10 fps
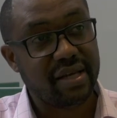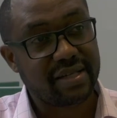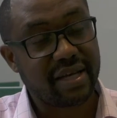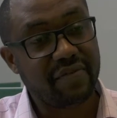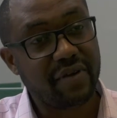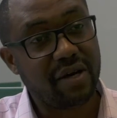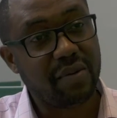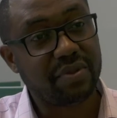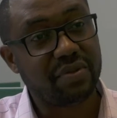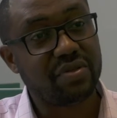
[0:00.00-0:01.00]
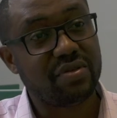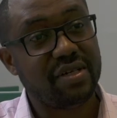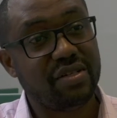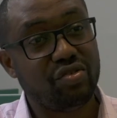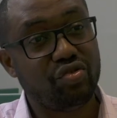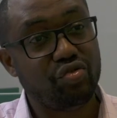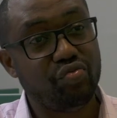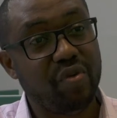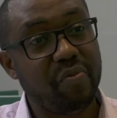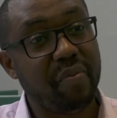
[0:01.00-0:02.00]
it's kind of helped our students to
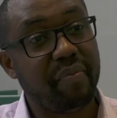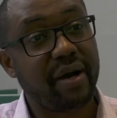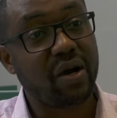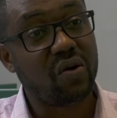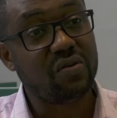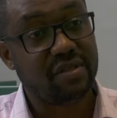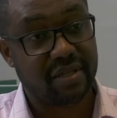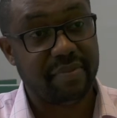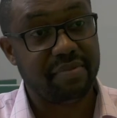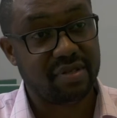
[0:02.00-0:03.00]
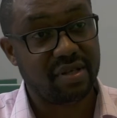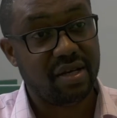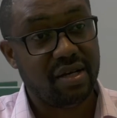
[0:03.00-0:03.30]
remember concepts